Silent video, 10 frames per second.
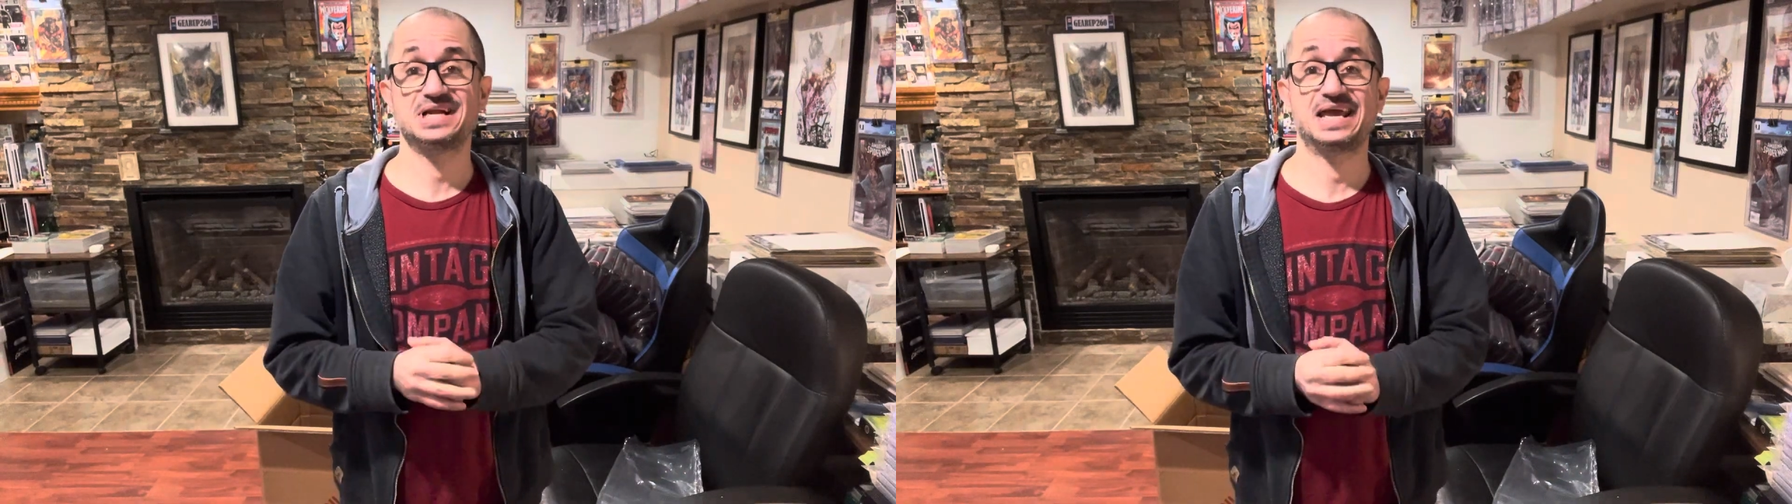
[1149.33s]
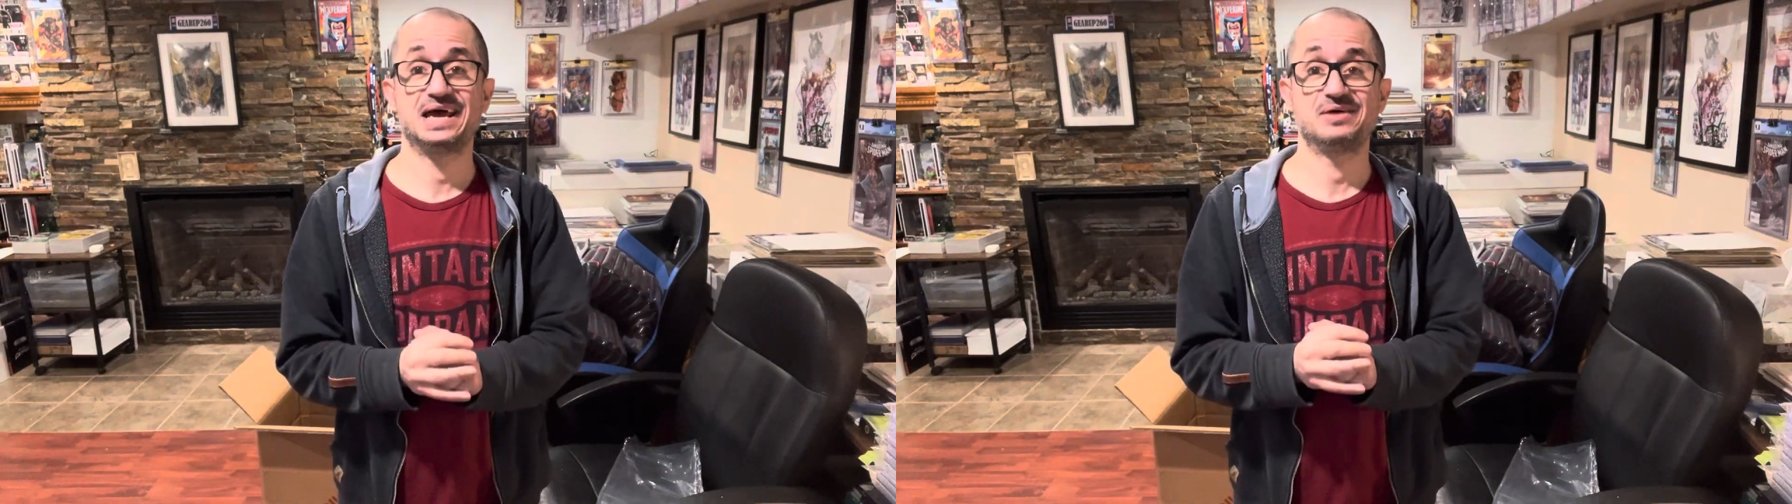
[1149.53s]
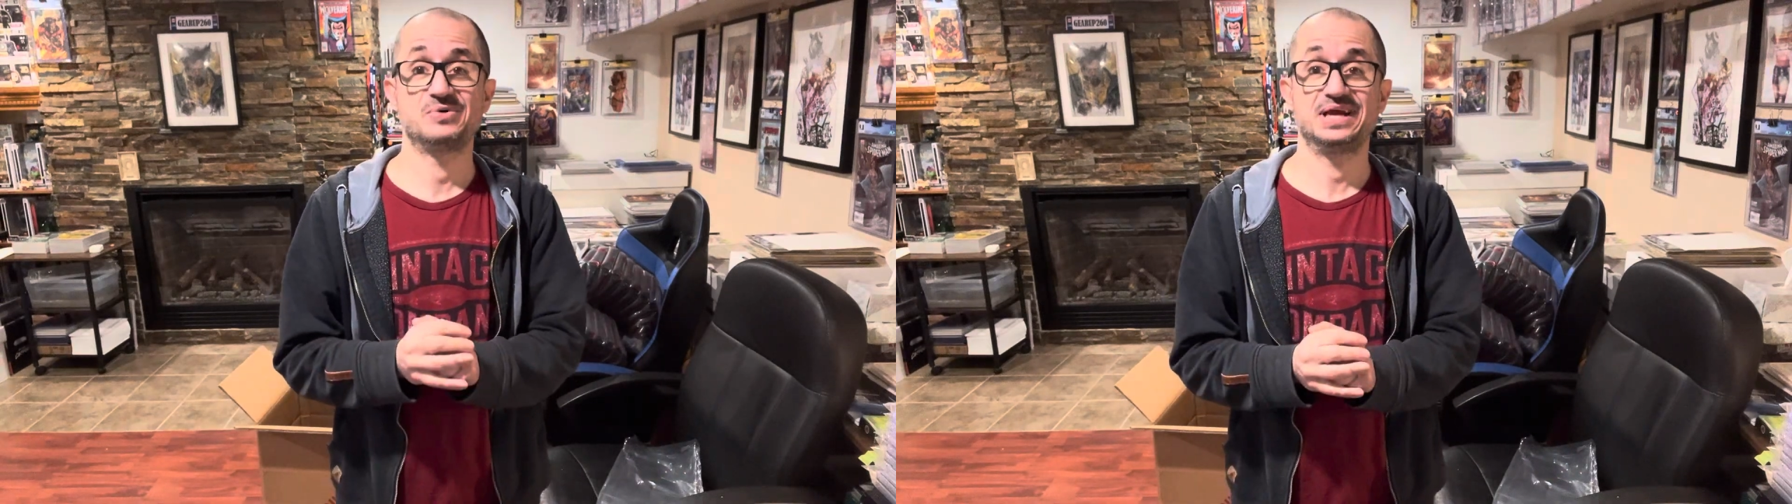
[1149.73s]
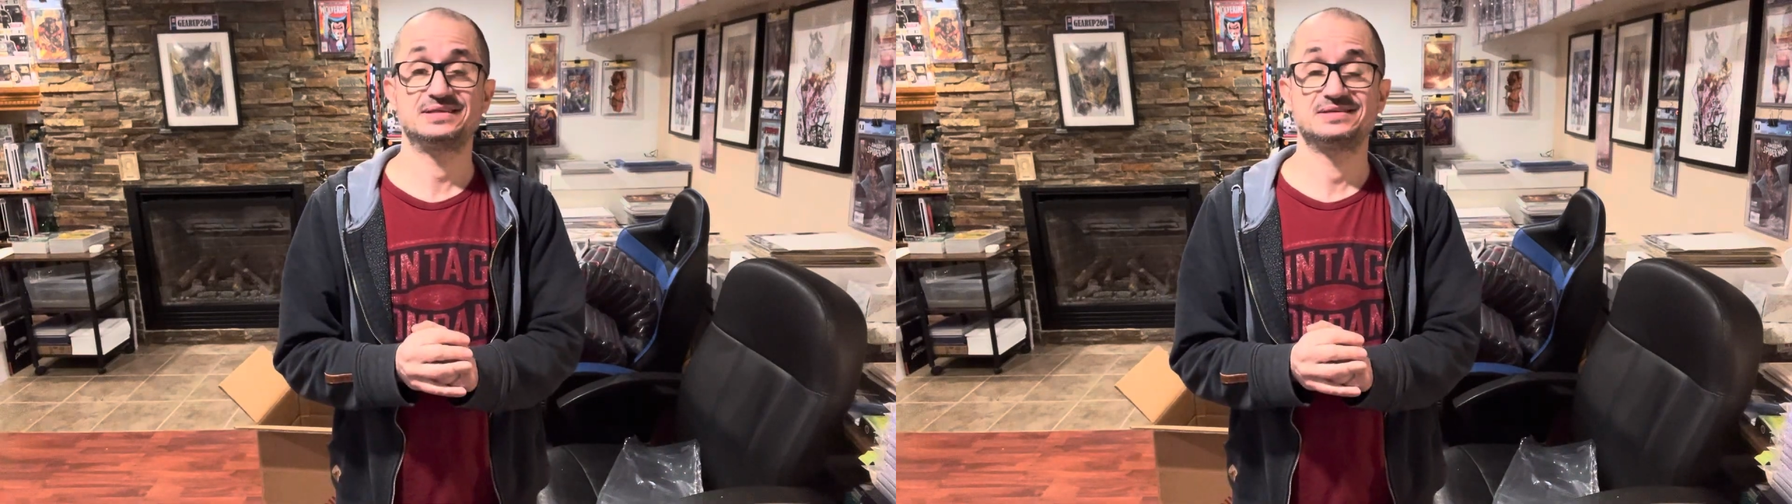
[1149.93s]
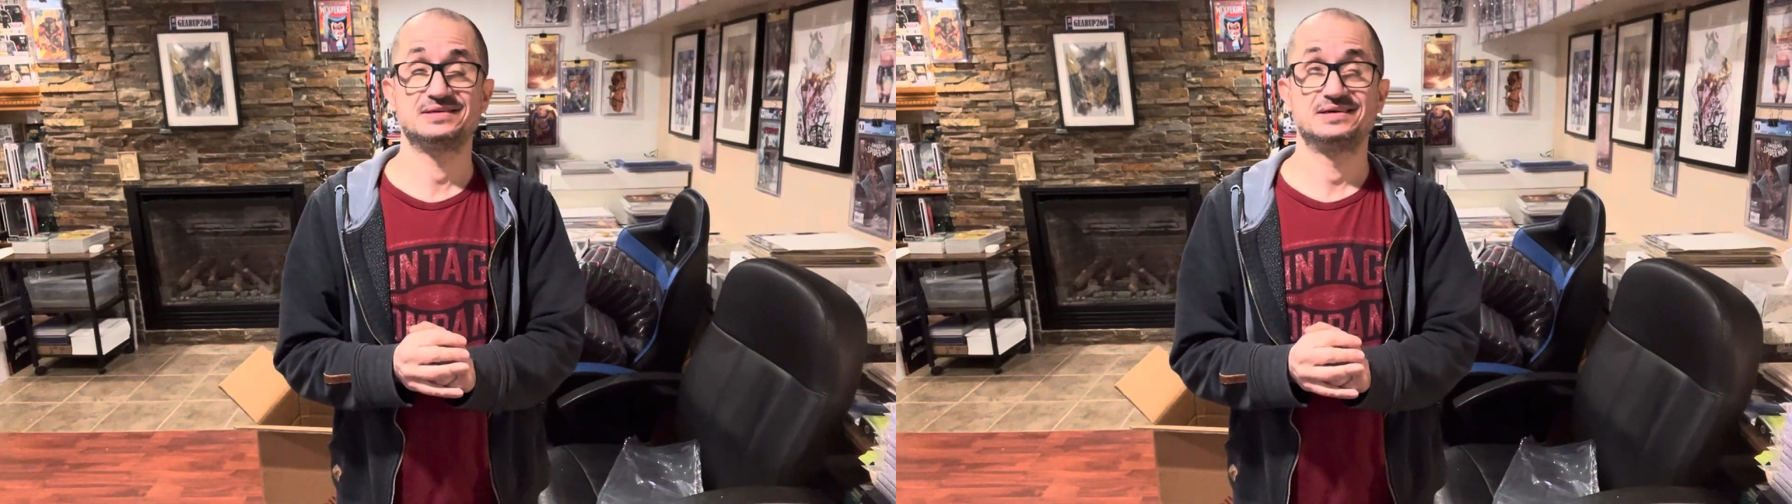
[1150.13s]
I can't
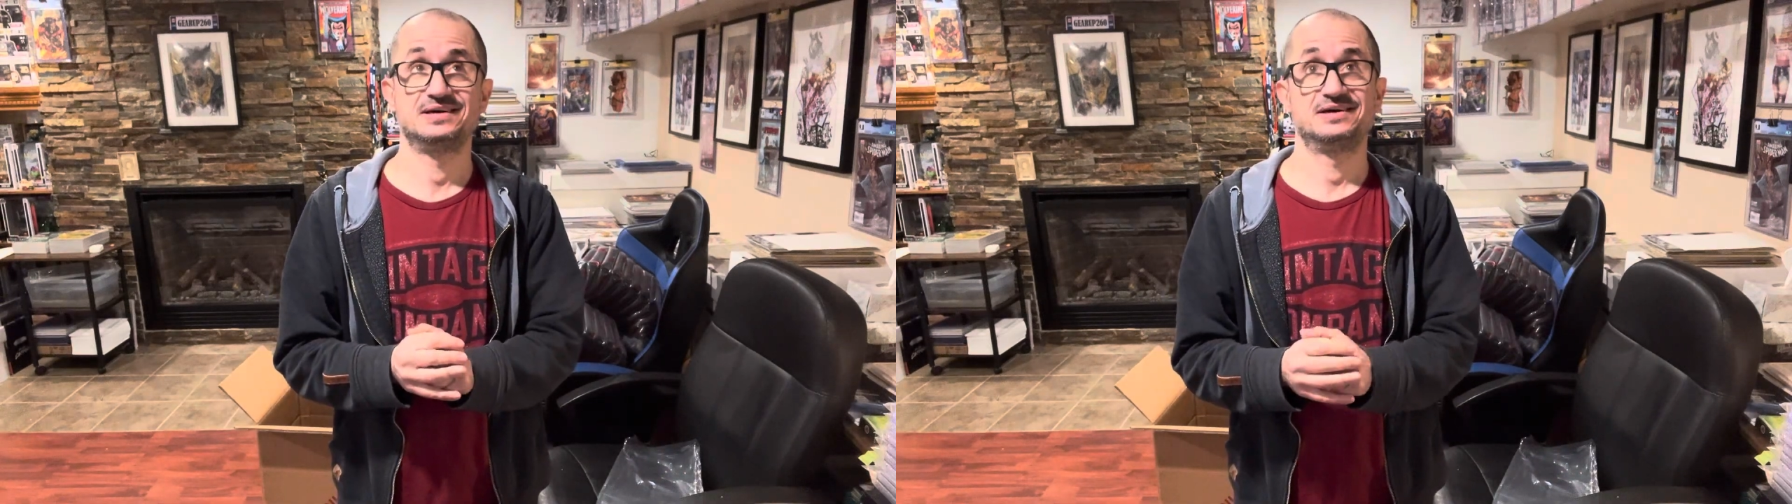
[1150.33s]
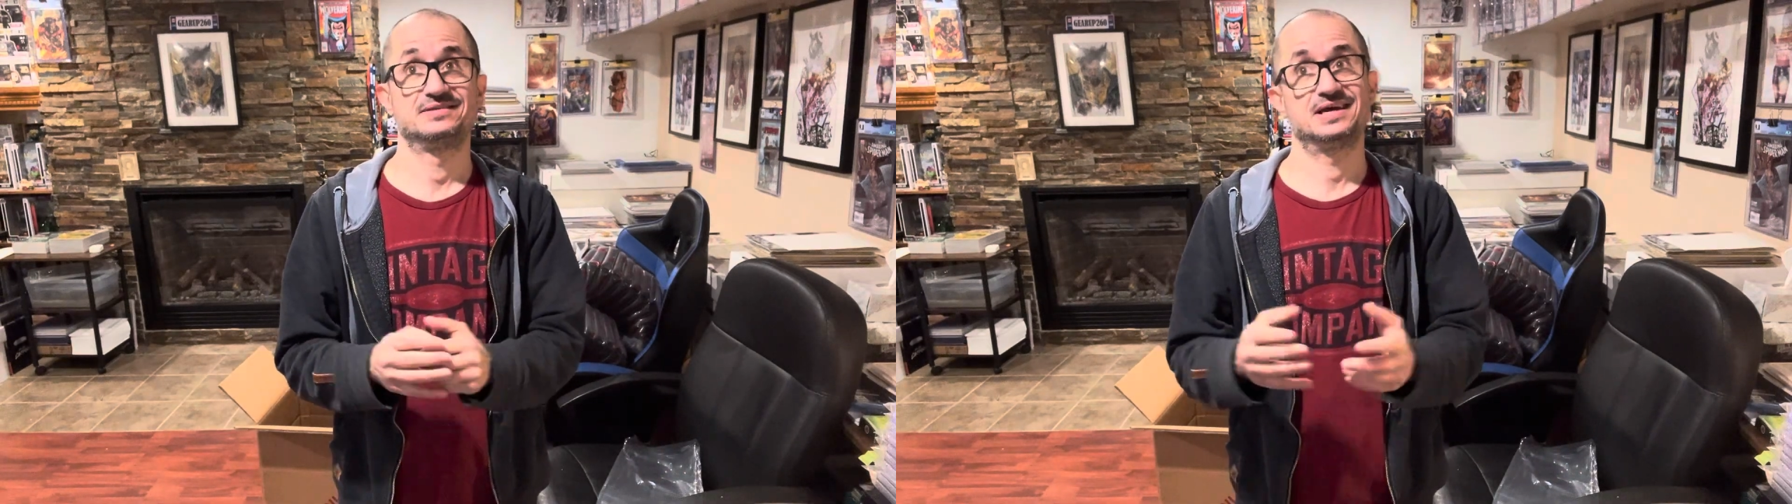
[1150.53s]
wait to